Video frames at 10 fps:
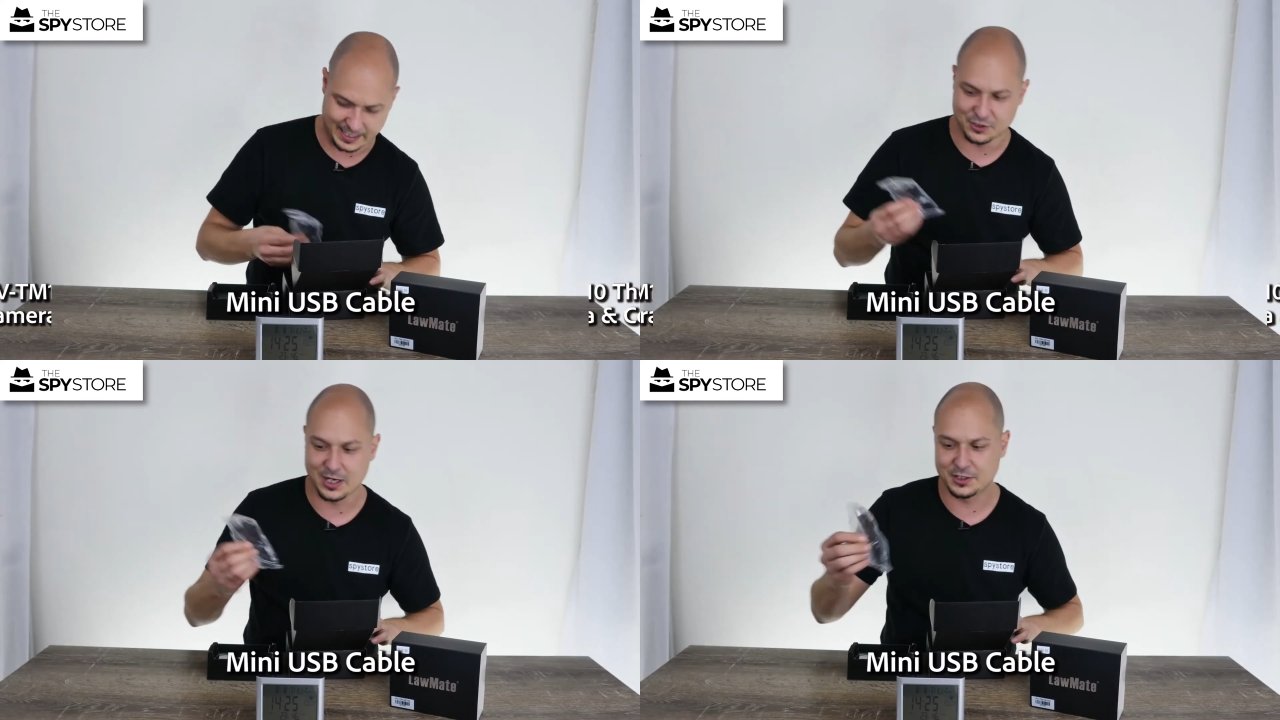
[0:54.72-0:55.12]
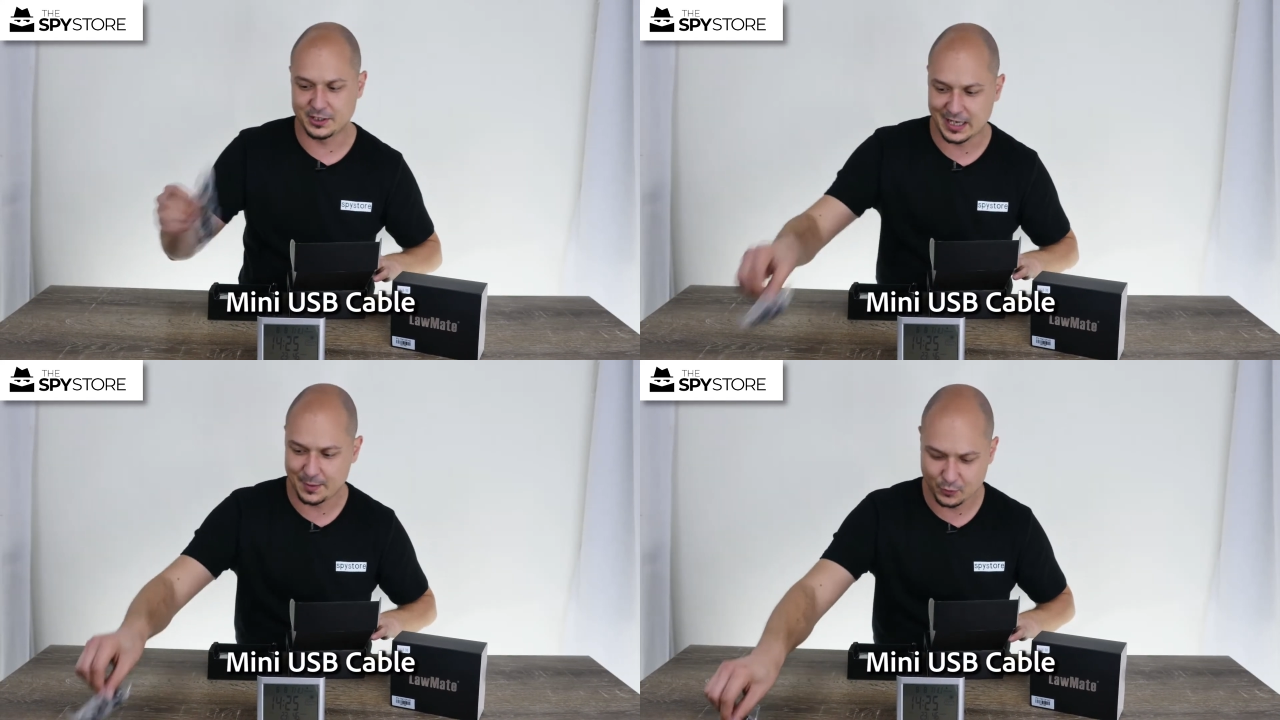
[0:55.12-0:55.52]
charging
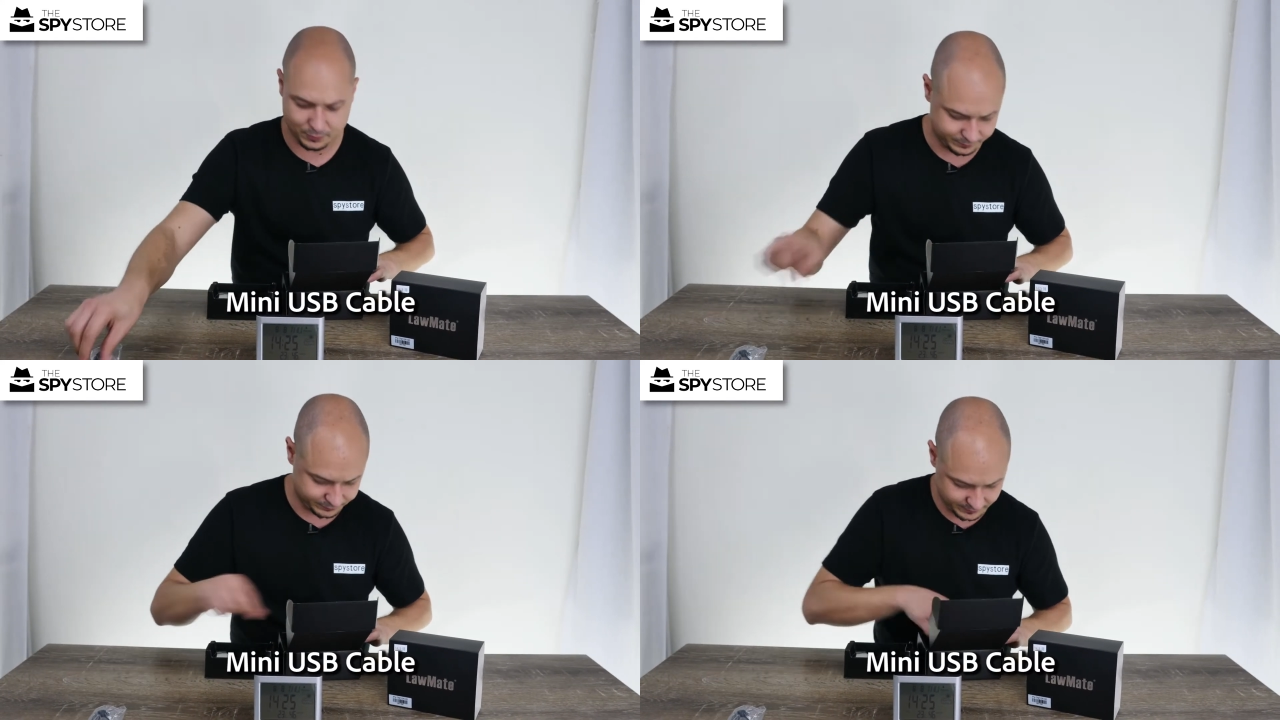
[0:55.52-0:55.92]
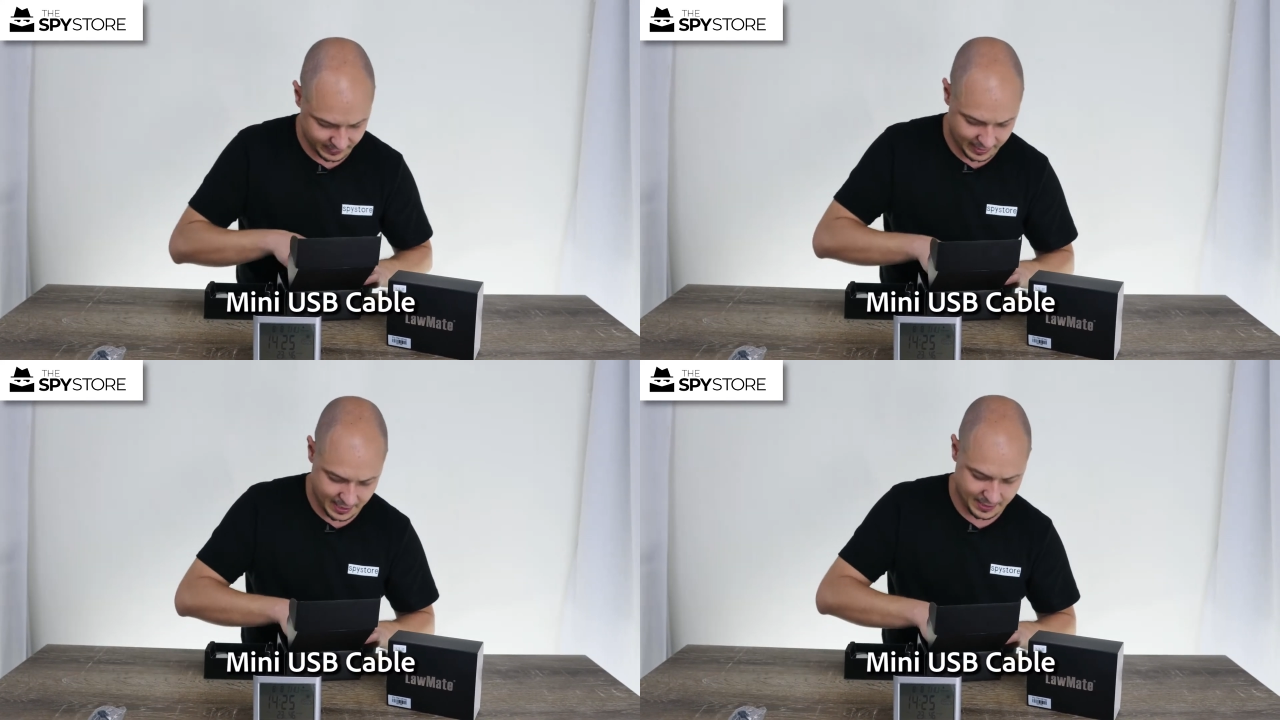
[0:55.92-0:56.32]
cable,
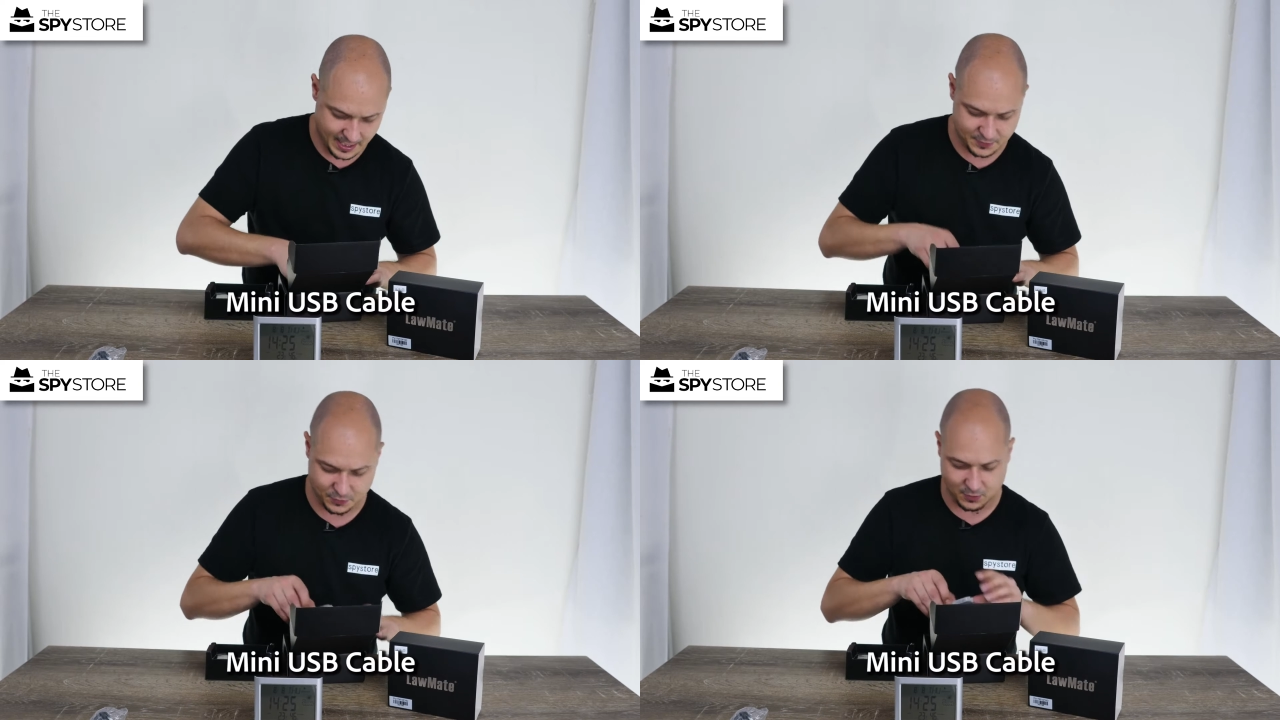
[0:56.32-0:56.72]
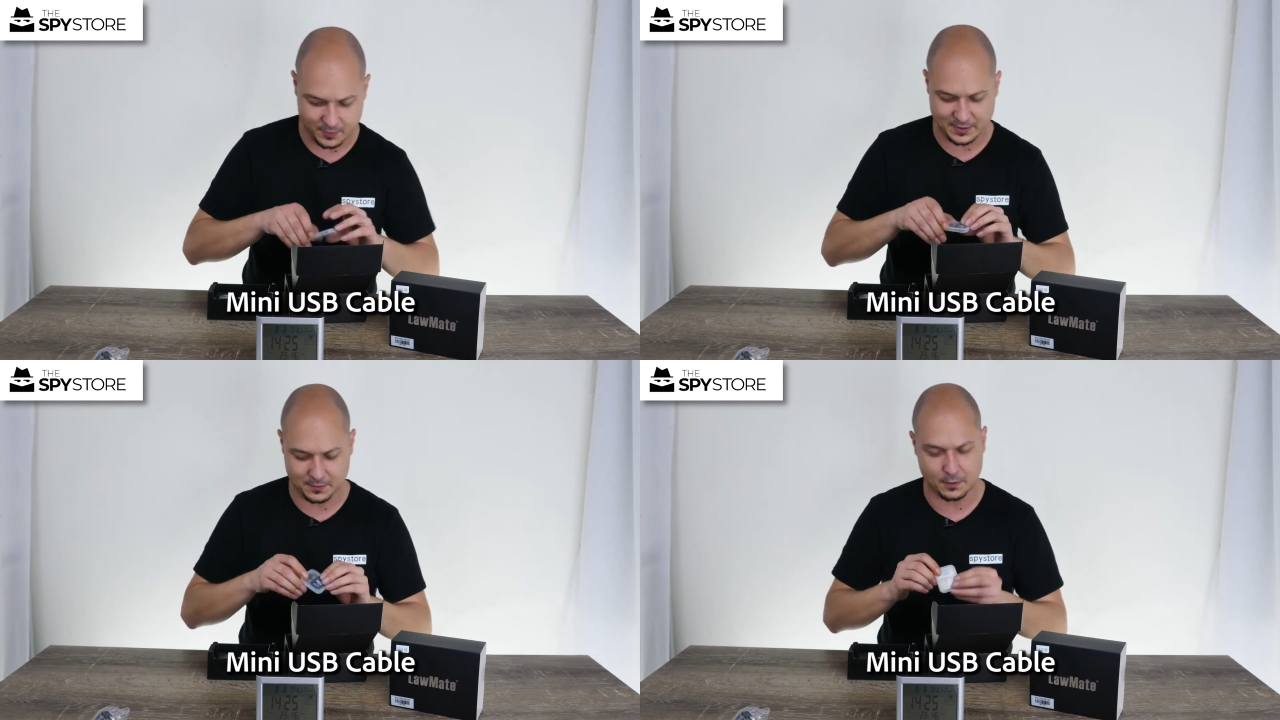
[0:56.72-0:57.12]
and as
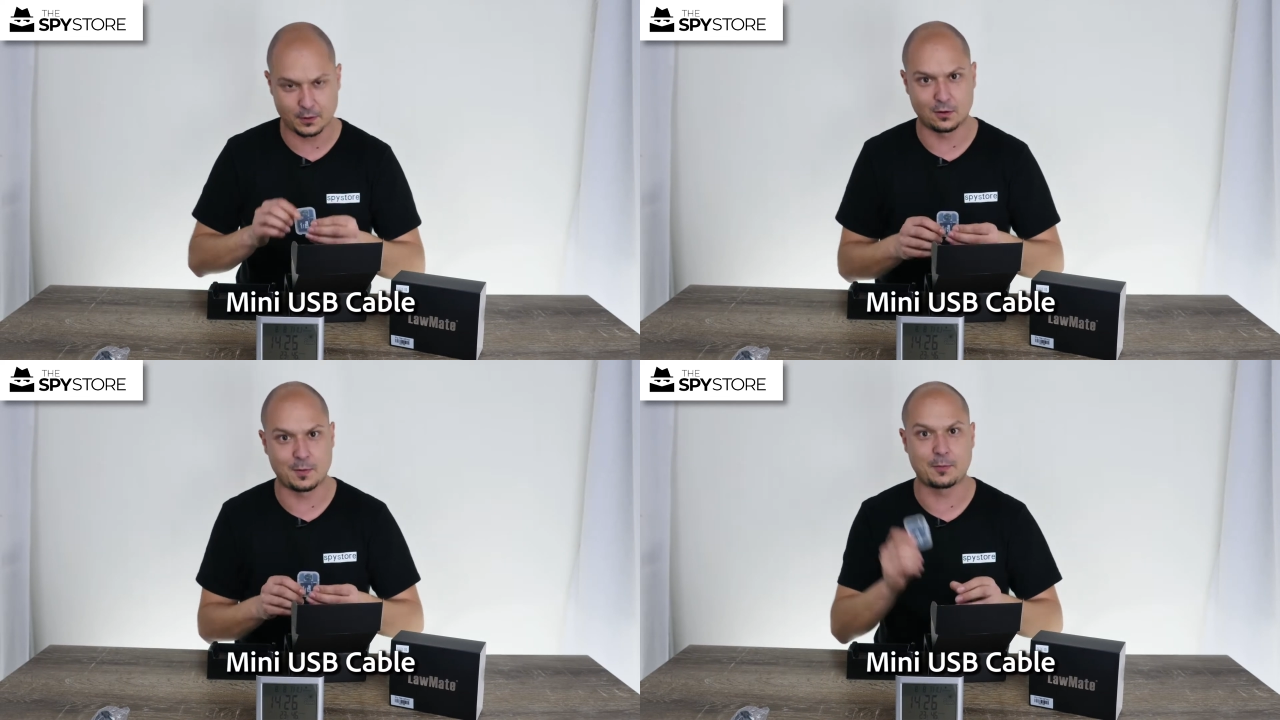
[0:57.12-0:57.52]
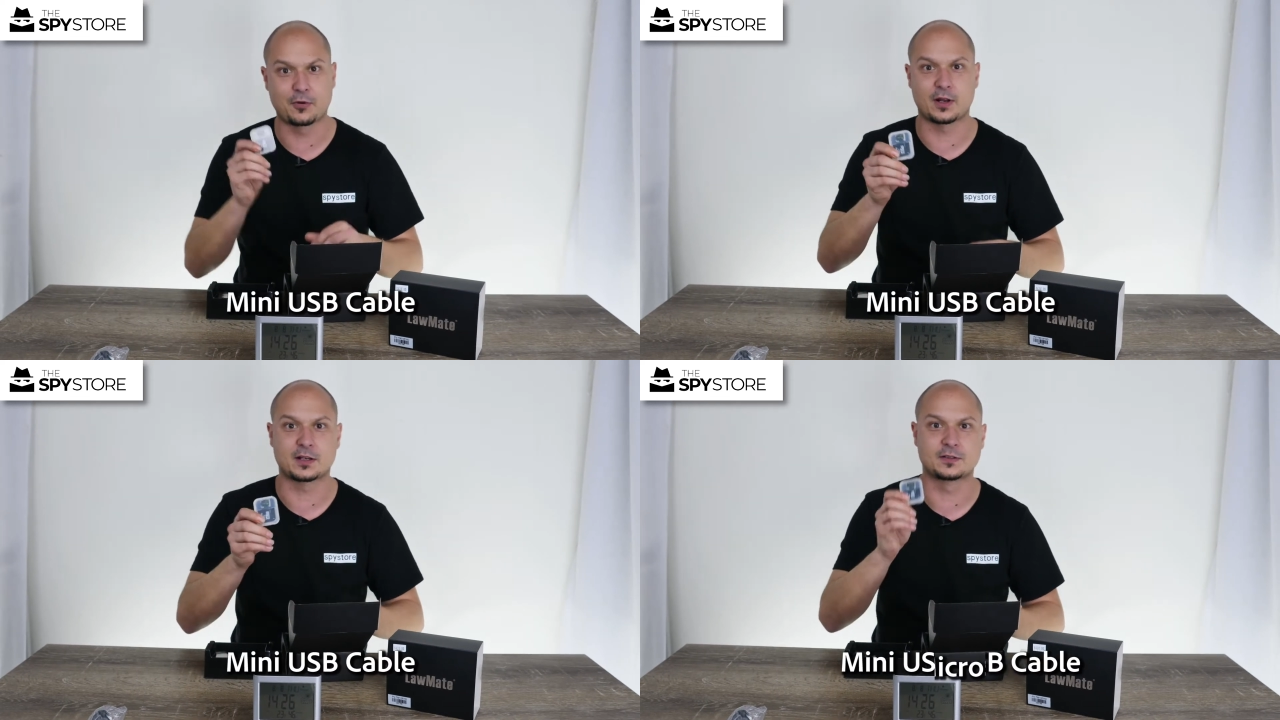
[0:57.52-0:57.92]
always with all the LawMate
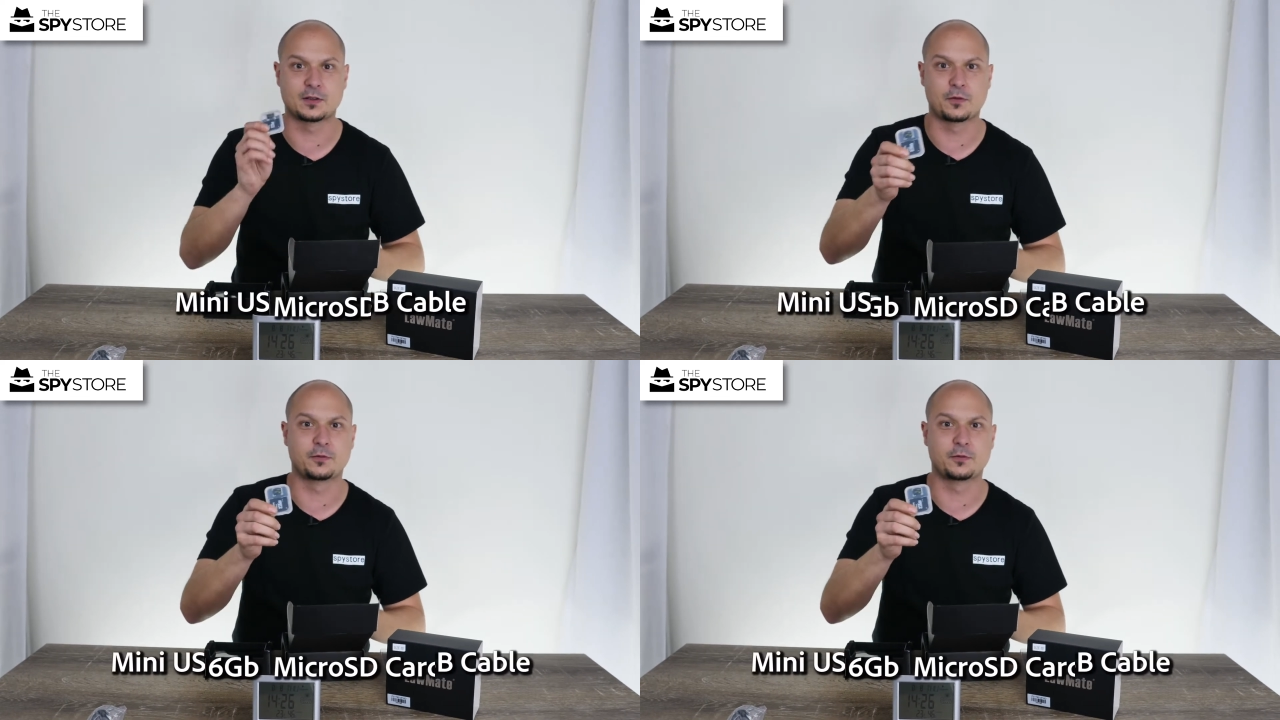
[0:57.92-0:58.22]
products sold